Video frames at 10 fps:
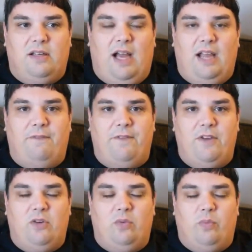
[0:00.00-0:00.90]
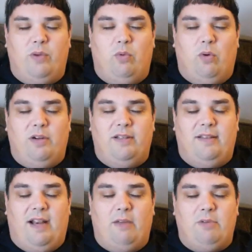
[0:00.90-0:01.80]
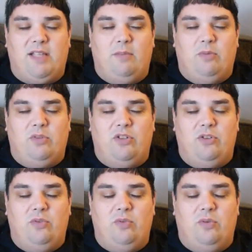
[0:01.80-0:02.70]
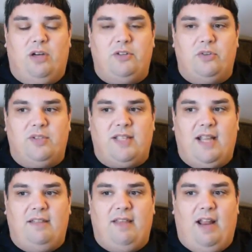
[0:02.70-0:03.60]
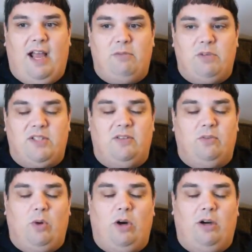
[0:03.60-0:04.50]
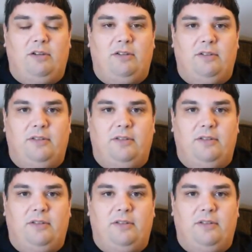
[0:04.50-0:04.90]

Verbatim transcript: I feel rewarded that I was able to understand that I was in the wrong.